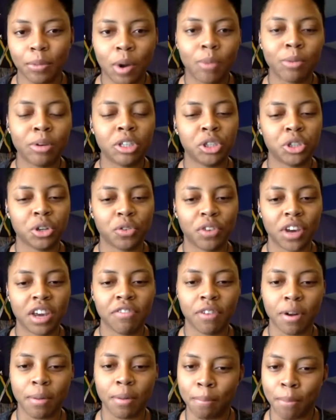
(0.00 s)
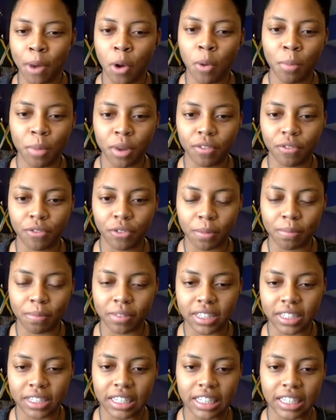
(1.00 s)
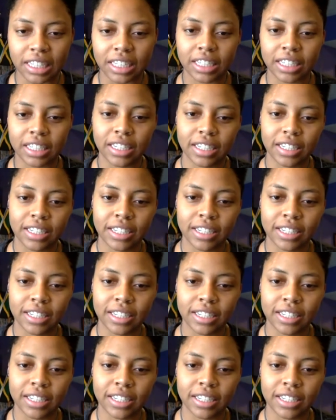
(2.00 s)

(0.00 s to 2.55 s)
what was your favorite moment from this season?